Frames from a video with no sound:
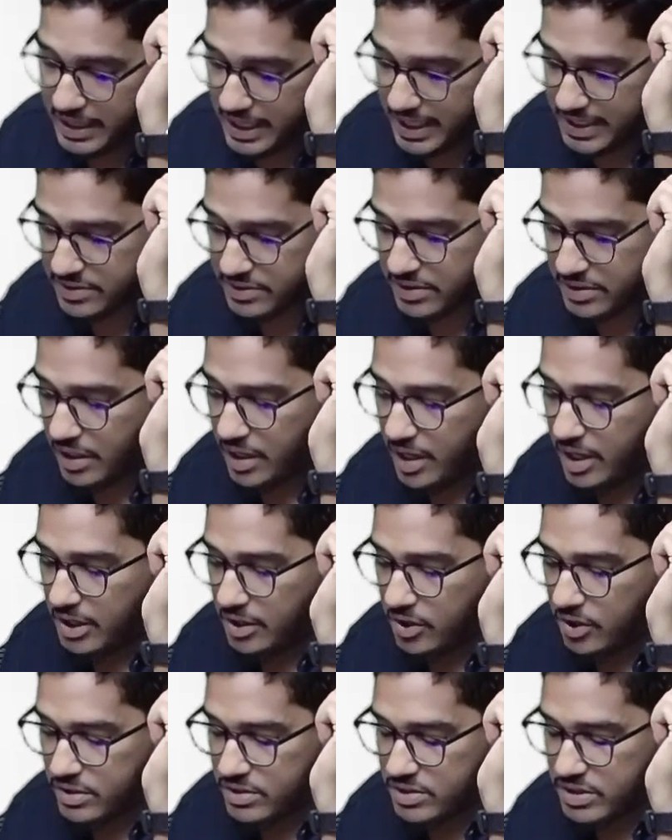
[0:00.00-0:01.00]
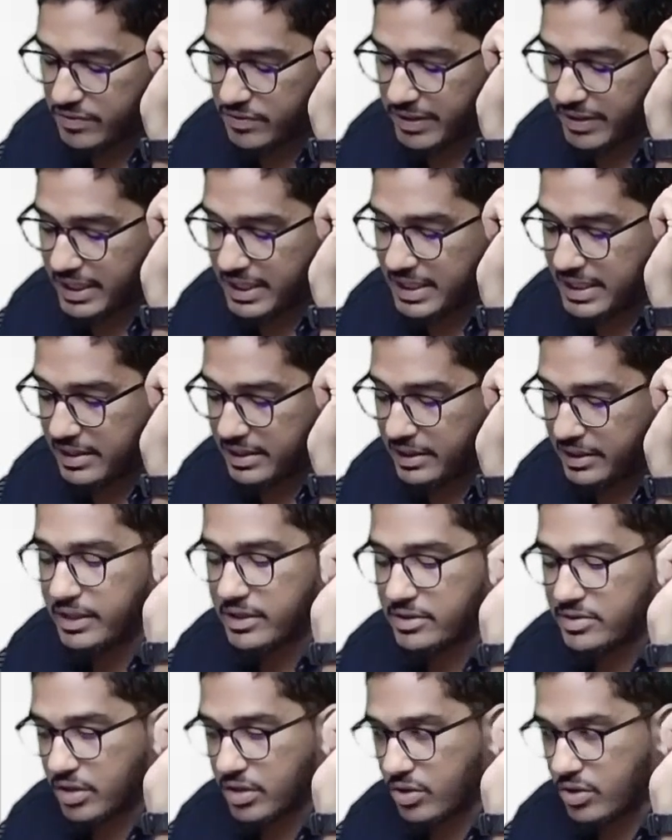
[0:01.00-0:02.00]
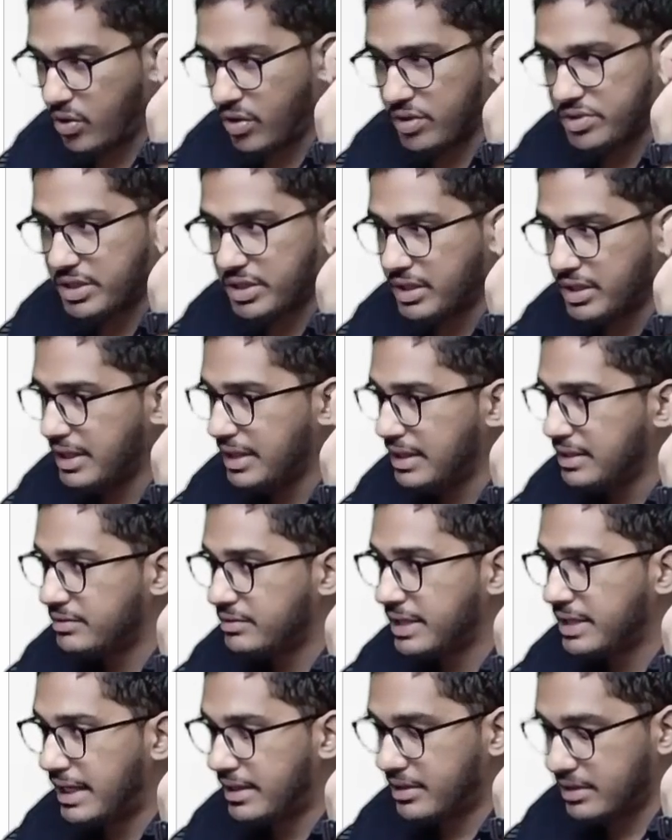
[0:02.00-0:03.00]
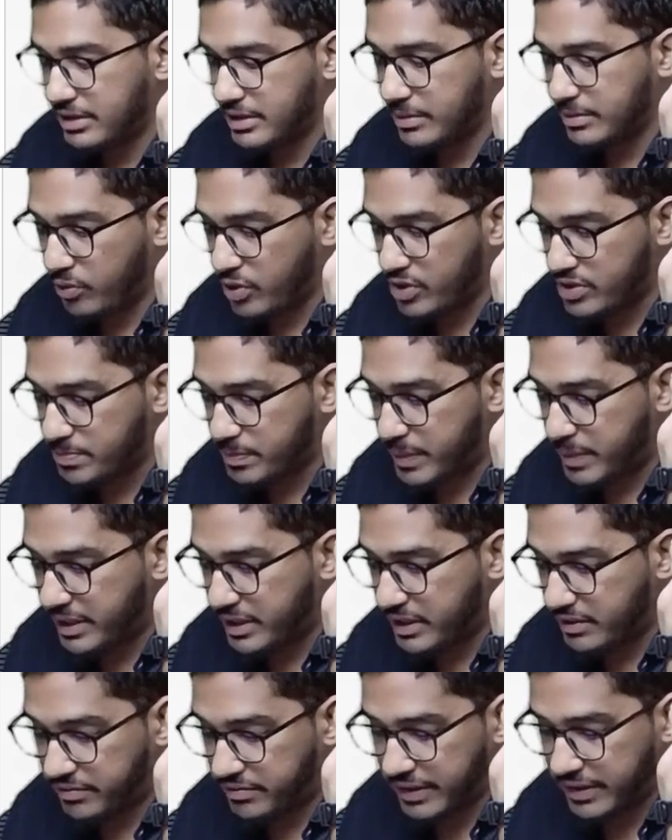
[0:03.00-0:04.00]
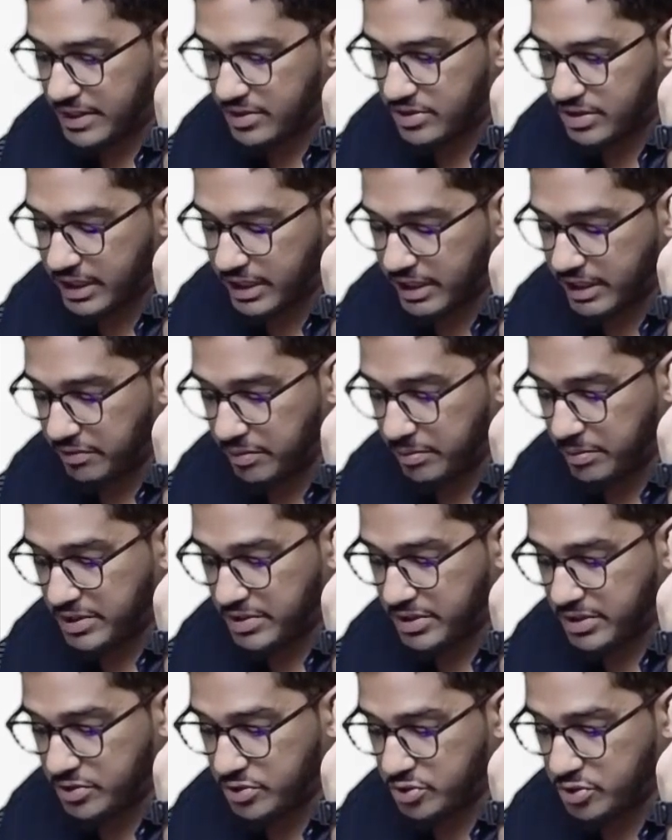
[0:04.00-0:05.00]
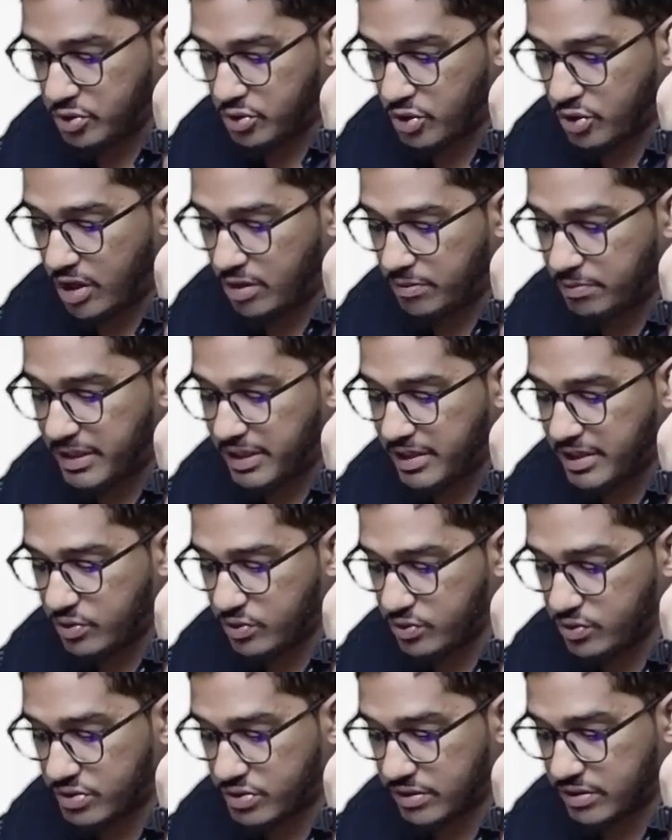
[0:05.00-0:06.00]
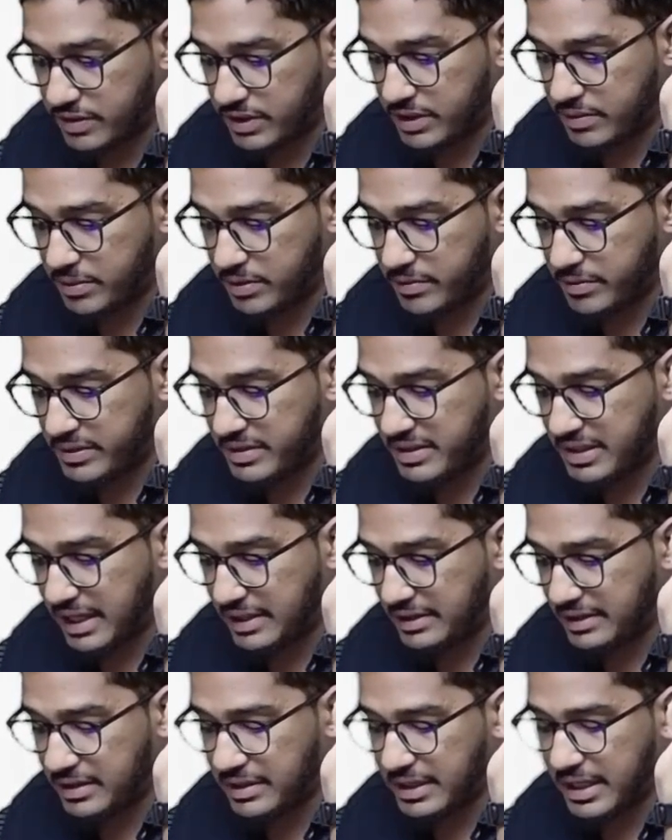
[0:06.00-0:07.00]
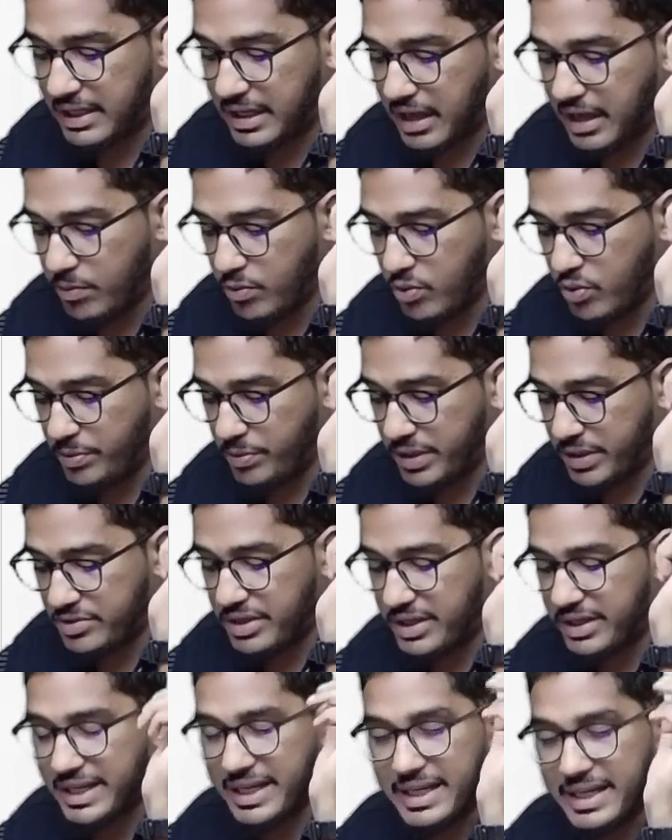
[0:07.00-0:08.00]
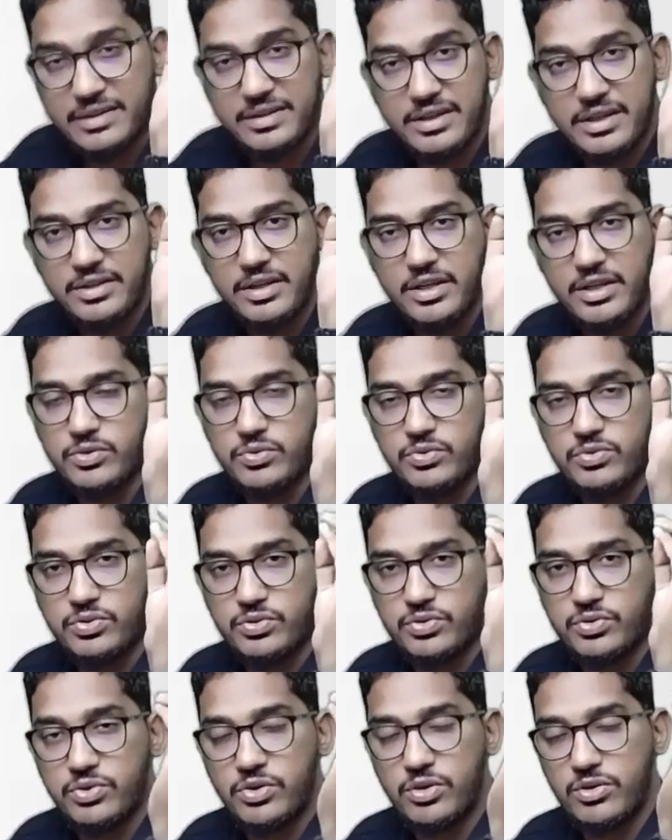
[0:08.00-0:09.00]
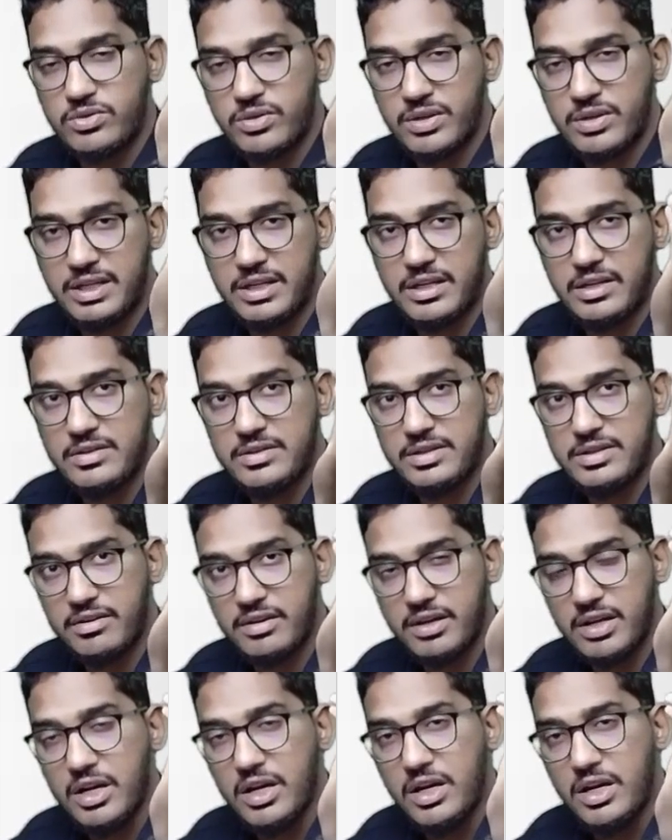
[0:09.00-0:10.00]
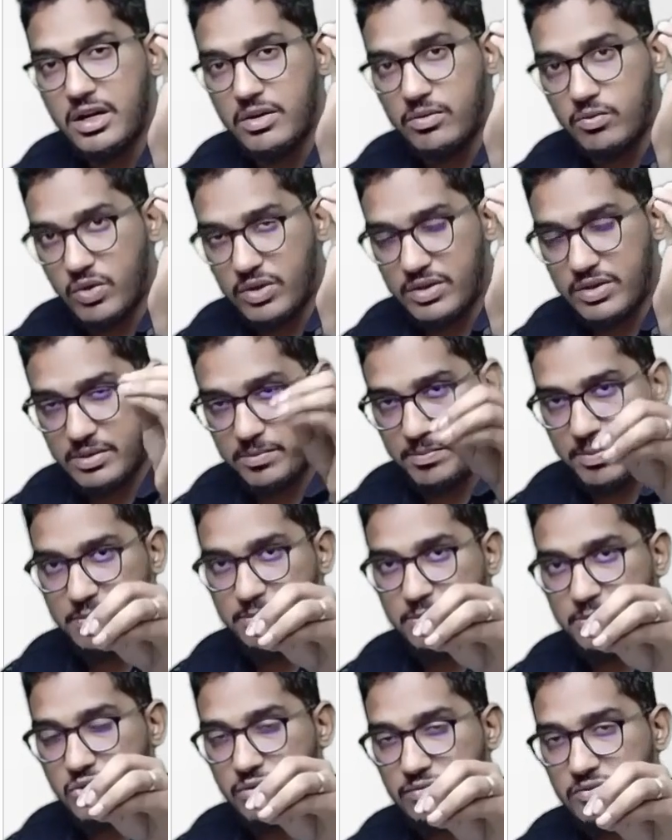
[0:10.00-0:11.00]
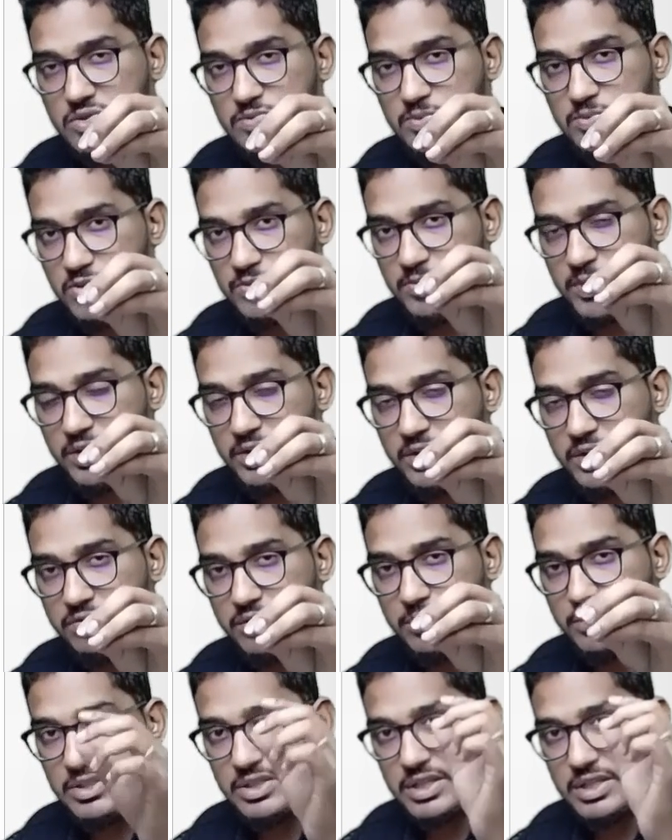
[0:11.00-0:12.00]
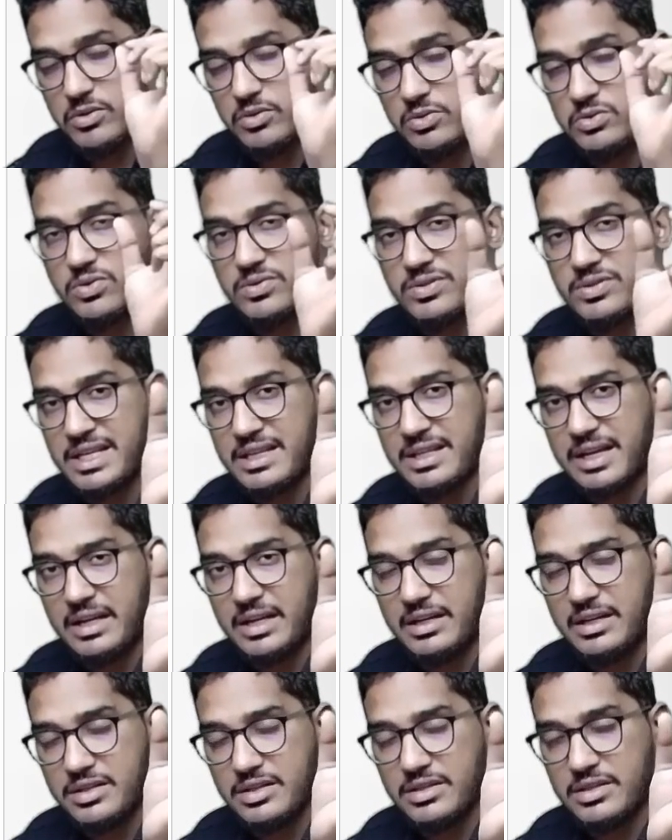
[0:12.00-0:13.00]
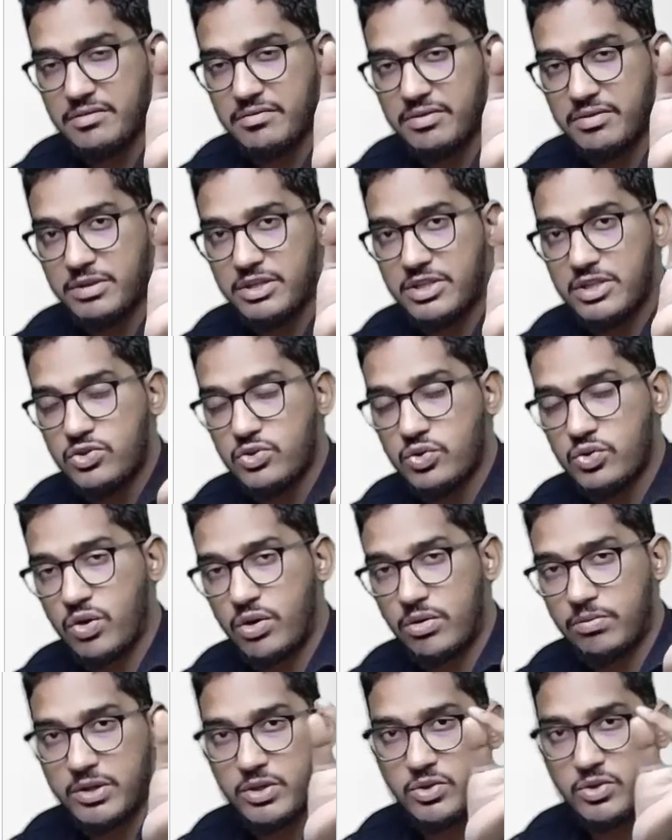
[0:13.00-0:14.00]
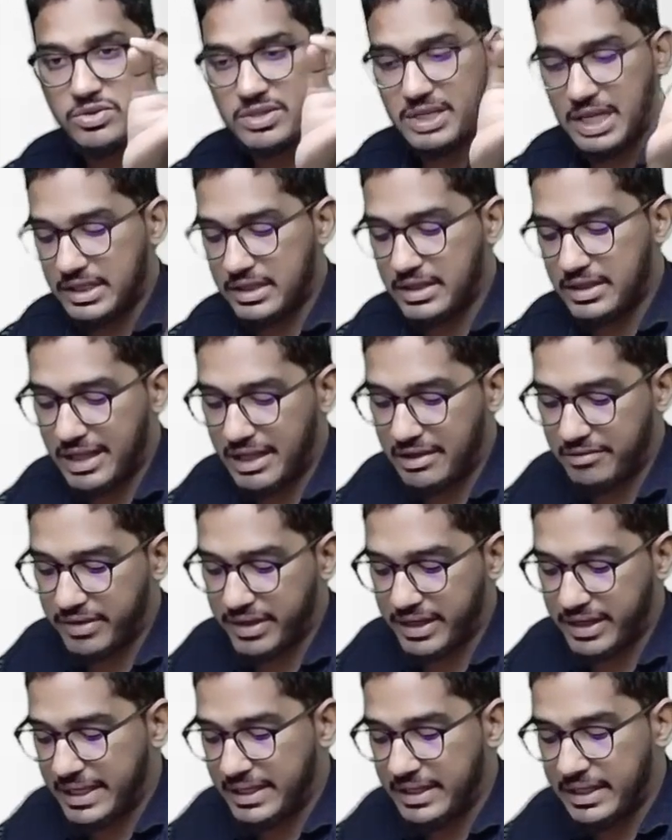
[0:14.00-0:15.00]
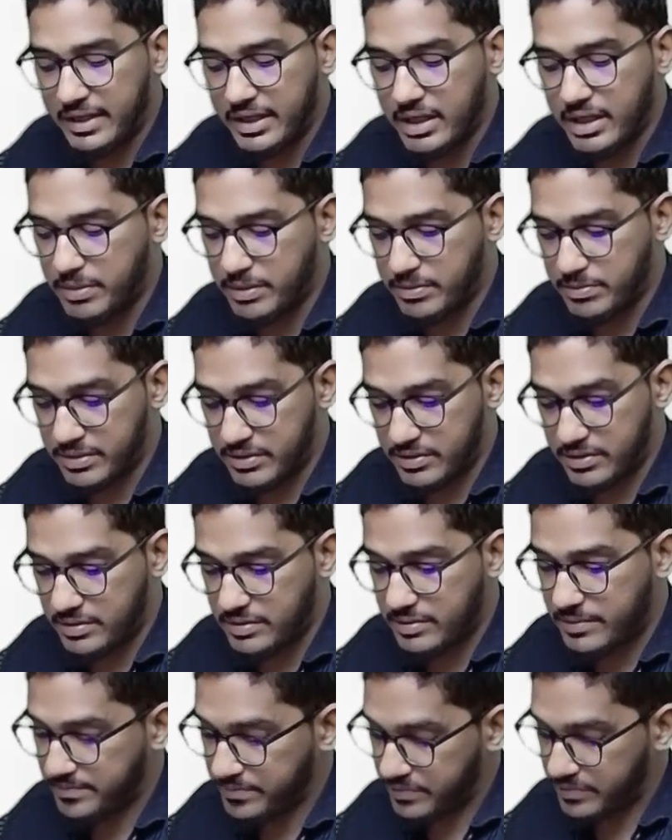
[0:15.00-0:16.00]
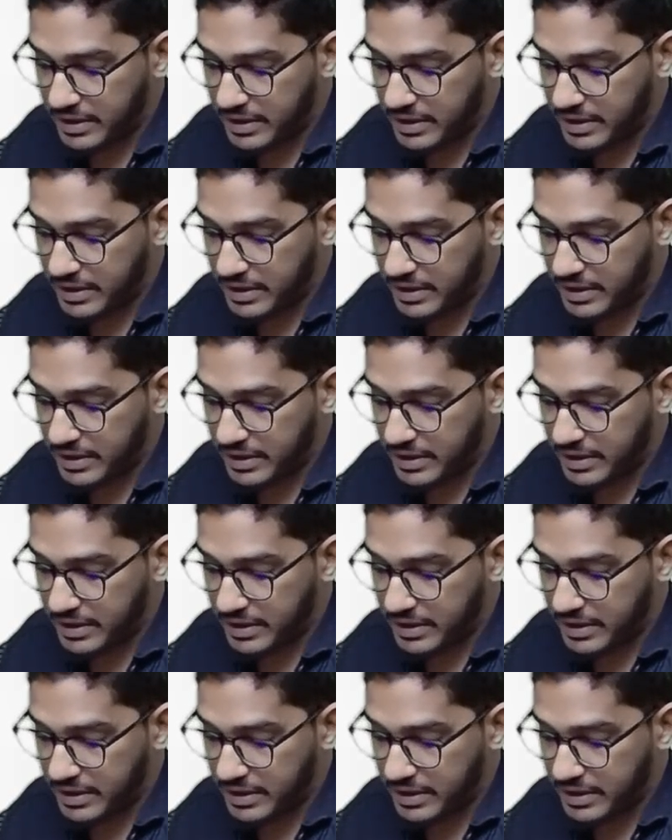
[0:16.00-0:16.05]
Next, consequently, readers are cautioned that the prospective financial information should not be used for the purpose other than above mentioned intended use. We should also clearly say what is the purpose of this prospective information, and also say that this information should not be used other than for intended purposes.